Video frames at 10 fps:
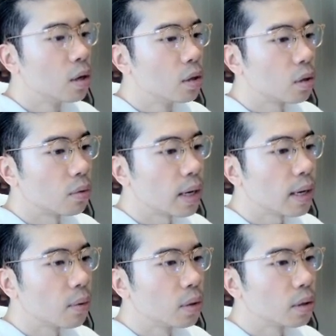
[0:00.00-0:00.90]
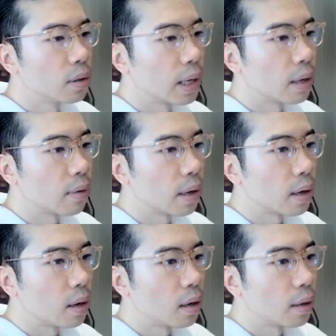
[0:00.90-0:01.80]
So right now we're just lingering
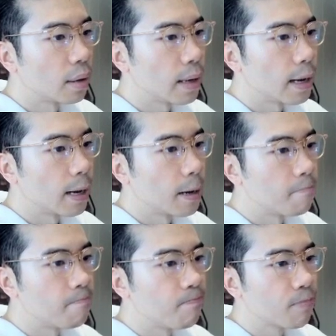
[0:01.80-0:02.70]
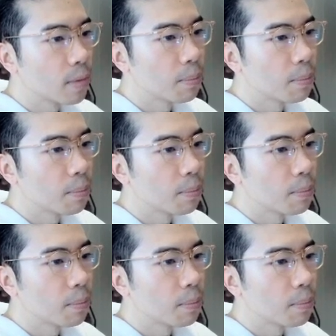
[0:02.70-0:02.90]
on.